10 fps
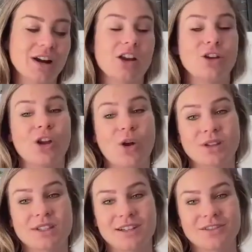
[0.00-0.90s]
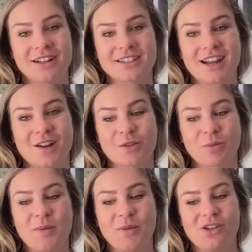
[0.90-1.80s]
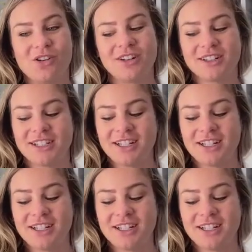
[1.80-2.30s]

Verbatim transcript: I know it's going to resonate with people.